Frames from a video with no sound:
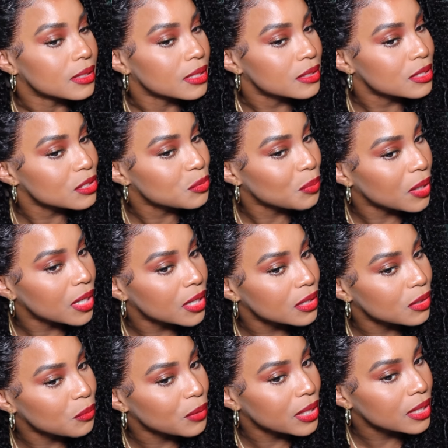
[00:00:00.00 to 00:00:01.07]
This is
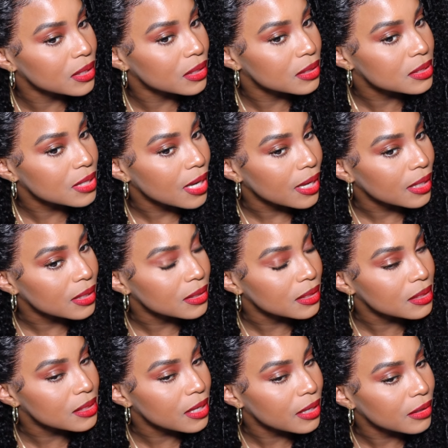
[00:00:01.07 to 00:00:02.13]
what the wig looks like.
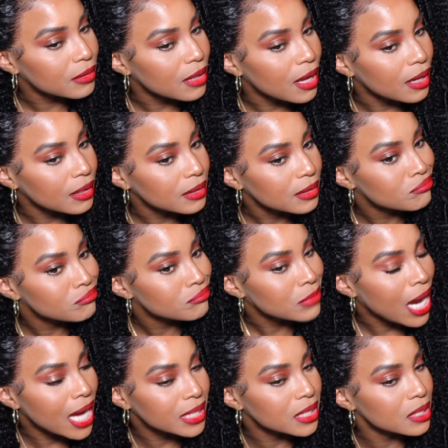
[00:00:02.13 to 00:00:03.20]
Look at the hairline.
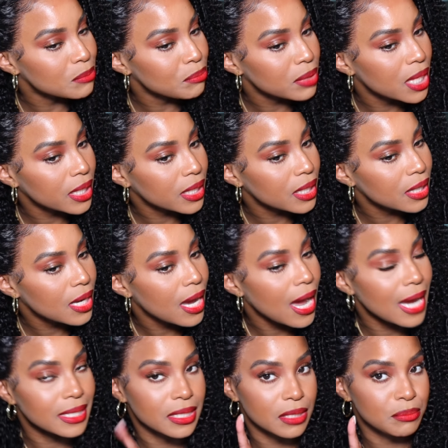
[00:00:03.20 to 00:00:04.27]
I didn't pluck it.
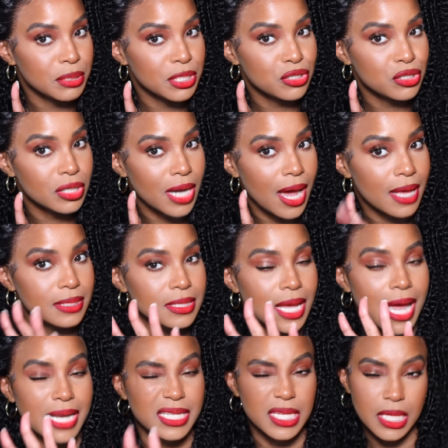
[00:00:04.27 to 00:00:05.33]
I did bleach the knots.
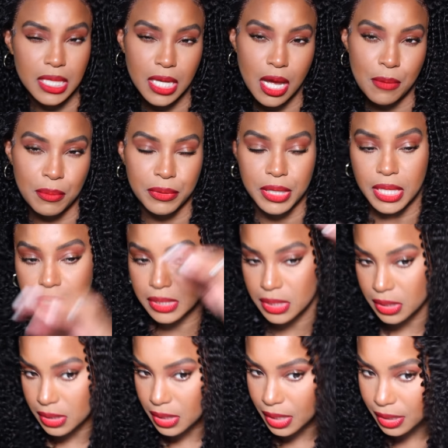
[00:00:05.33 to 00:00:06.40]
I did a couple things.
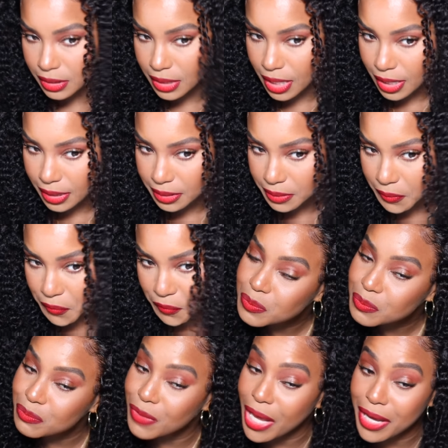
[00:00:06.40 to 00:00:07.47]
Look at the hairline.
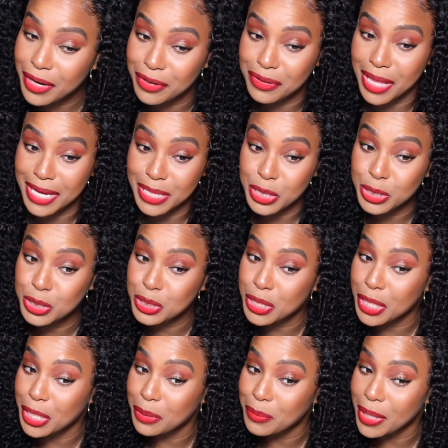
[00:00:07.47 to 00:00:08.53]
That hairline is
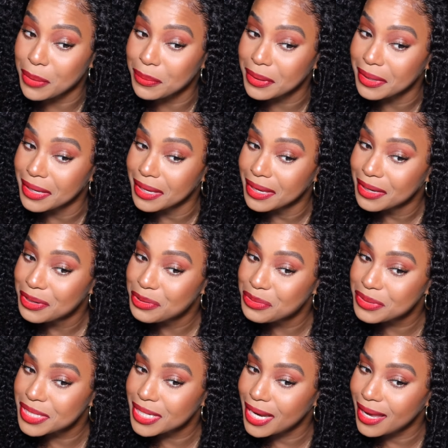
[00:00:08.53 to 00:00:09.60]
sitting, baby.
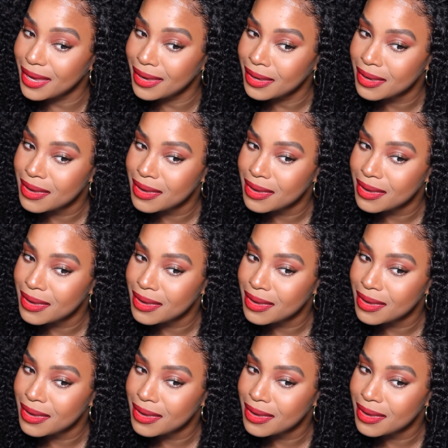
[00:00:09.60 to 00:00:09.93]
You see that?